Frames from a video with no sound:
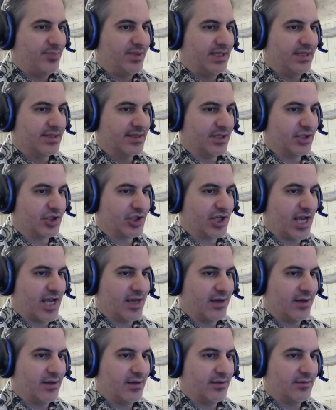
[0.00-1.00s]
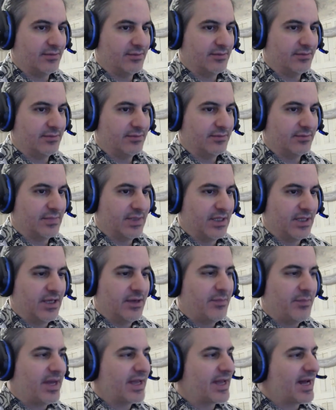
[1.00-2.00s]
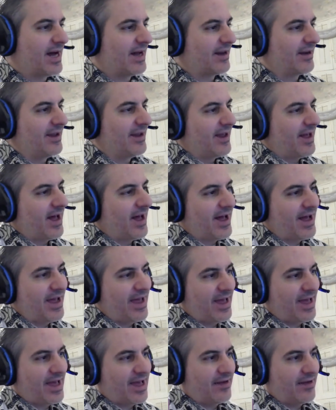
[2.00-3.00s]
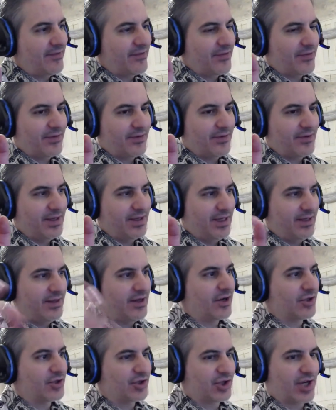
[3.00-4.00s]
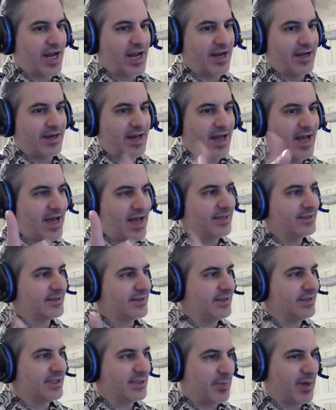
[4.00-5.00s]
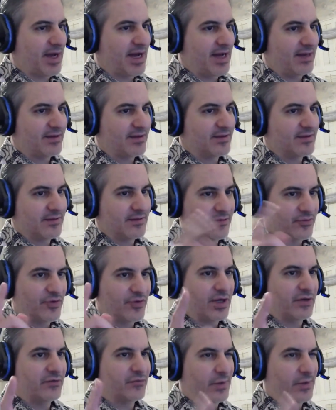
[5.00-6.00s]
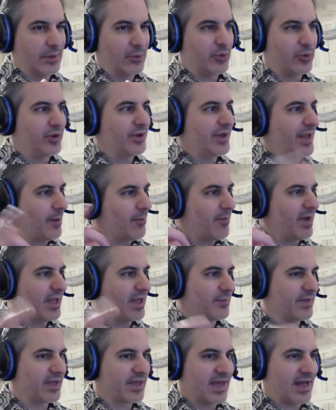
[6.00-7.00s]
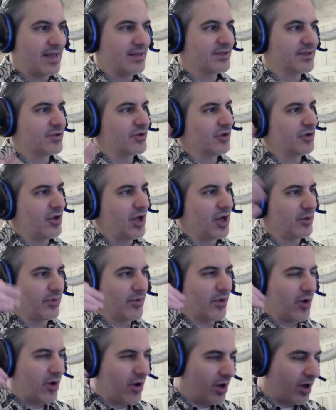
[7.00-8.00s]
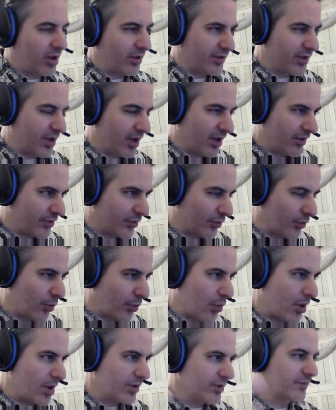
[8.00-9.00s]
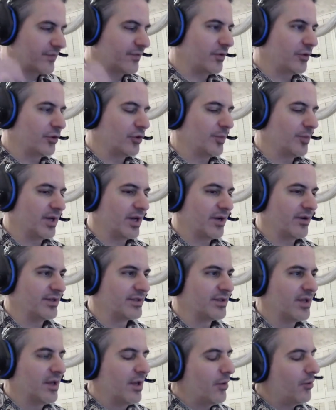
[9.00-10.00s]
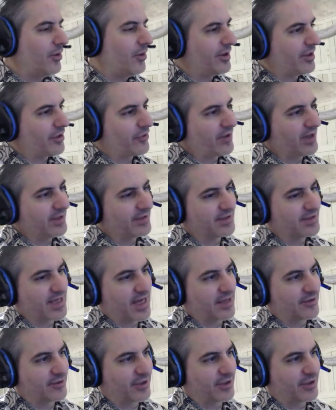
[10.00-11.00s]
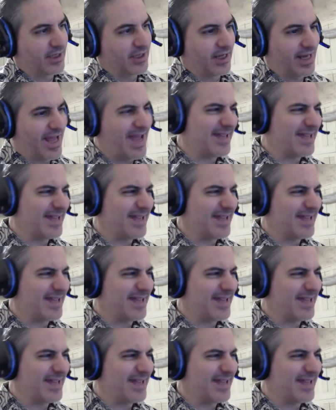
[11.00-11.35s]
B's in the chat. My God, I have in our chat IC Spots, Renwood, and Mike McAllister, along with all the other wonderful luminaries. What a great Saturday night.